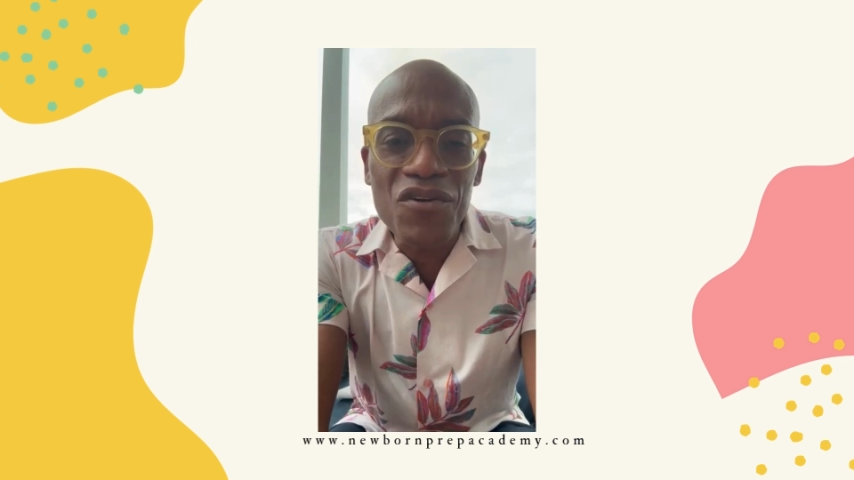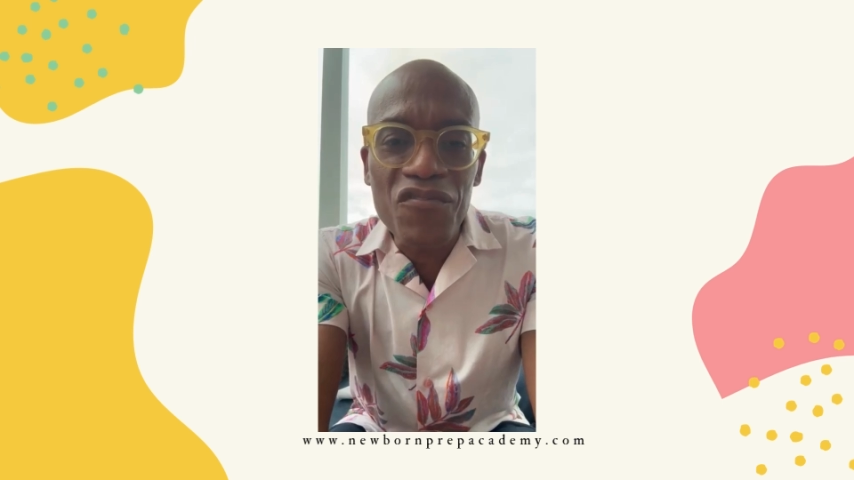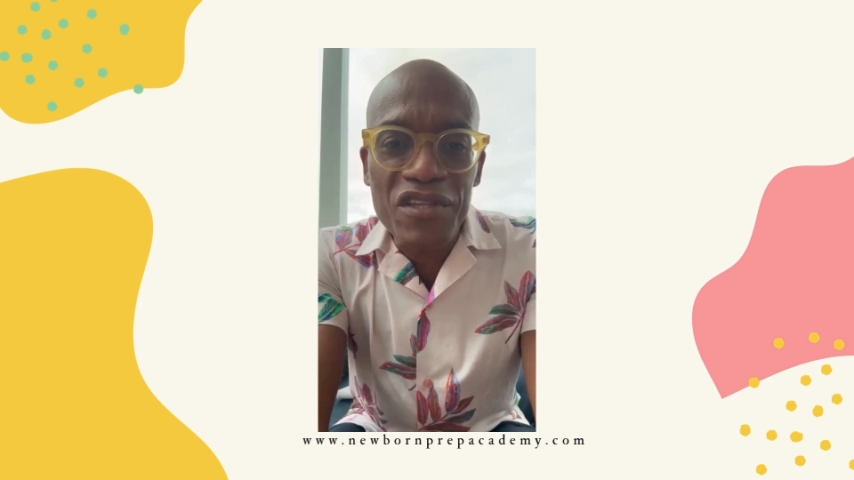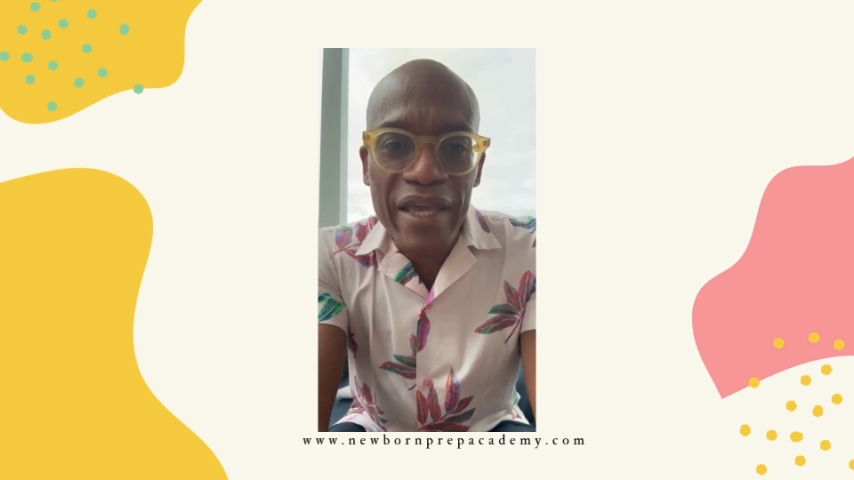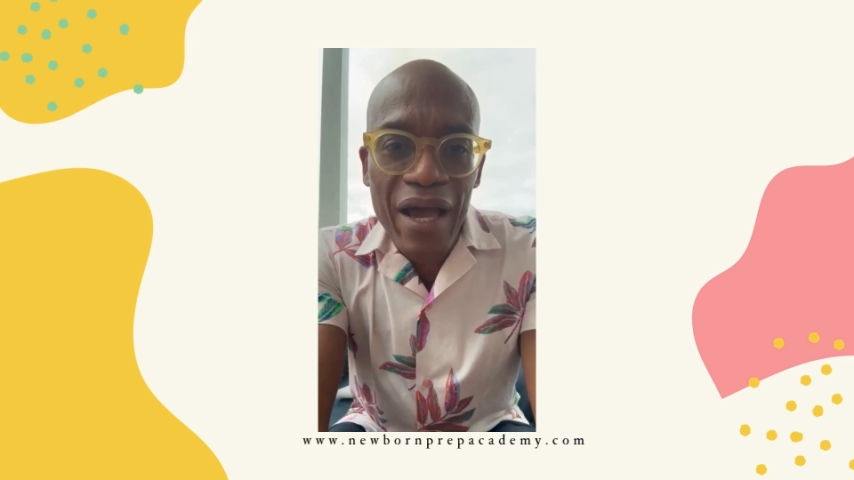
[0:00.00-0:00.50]

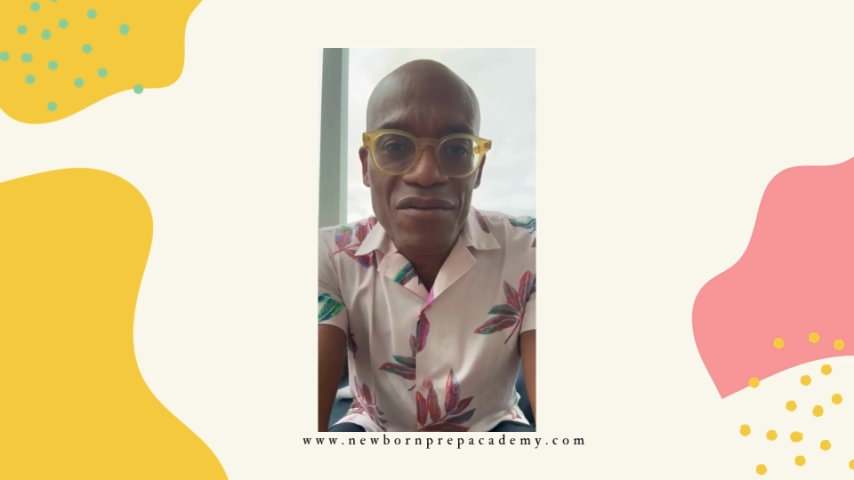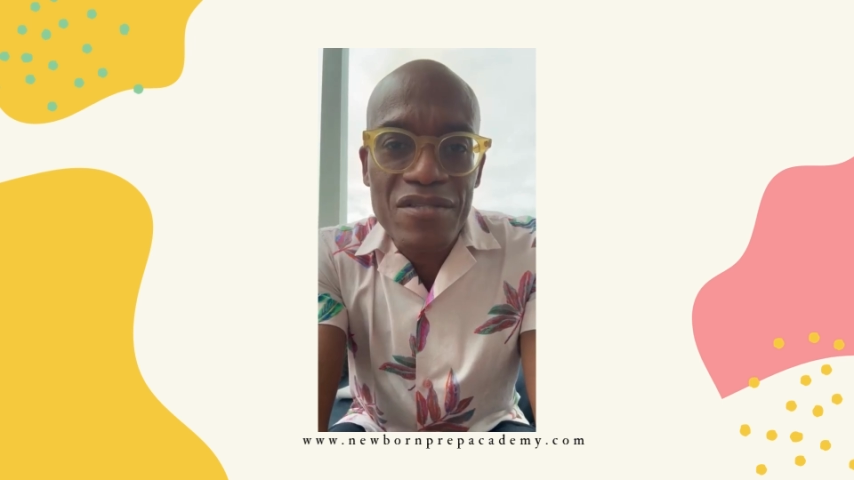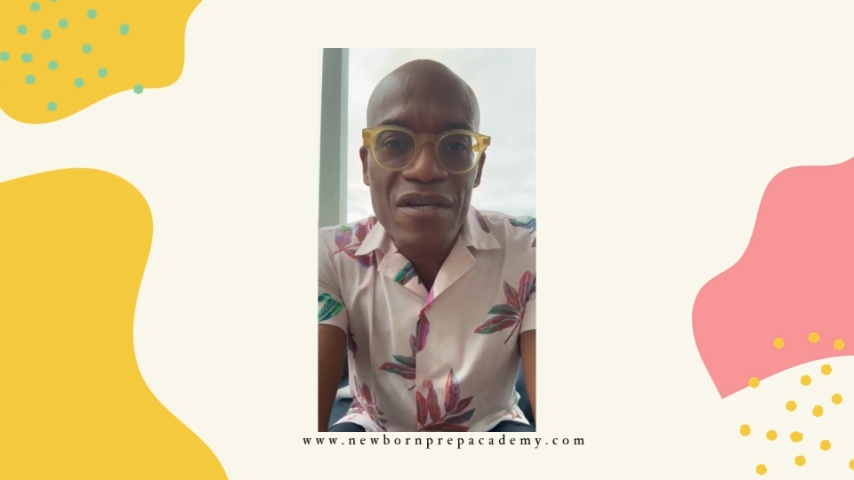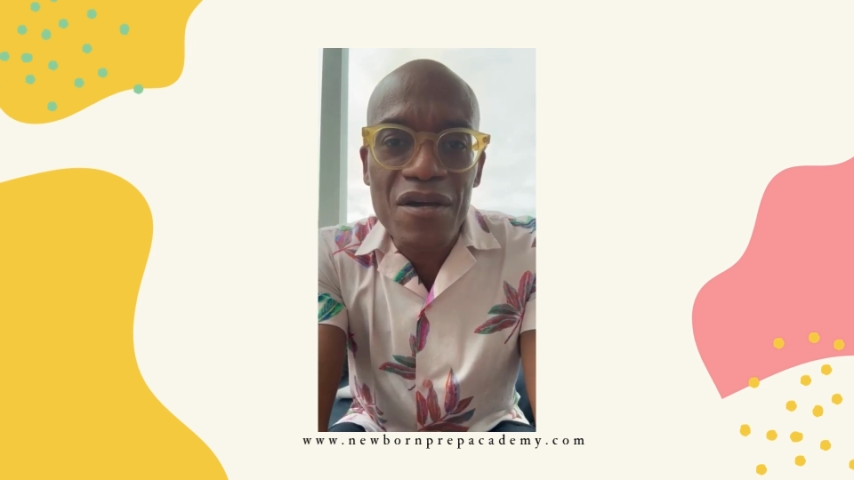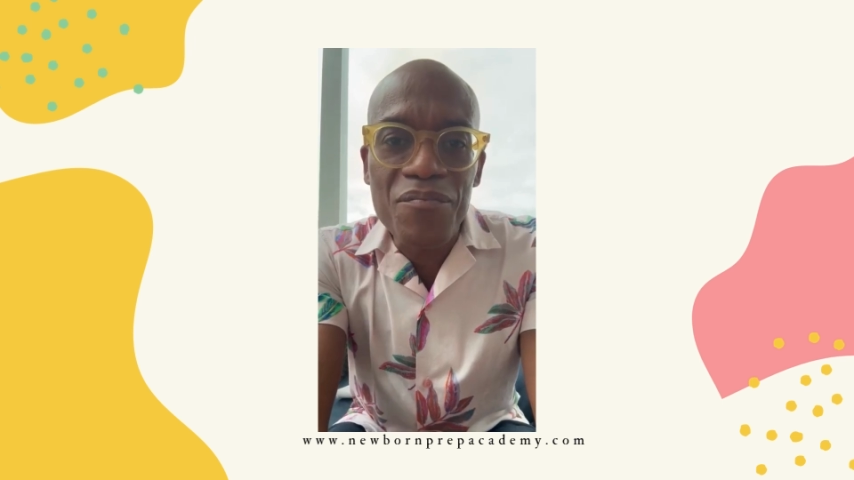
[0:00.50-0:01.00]

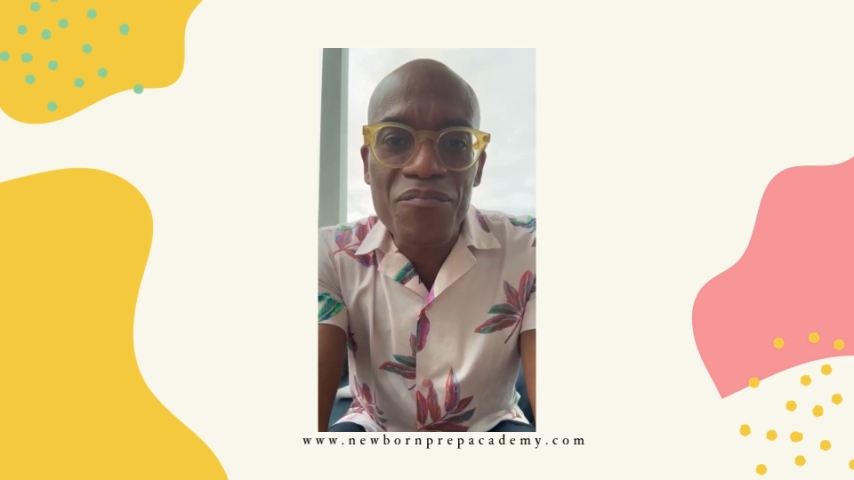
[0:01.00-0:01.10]
over-the-counter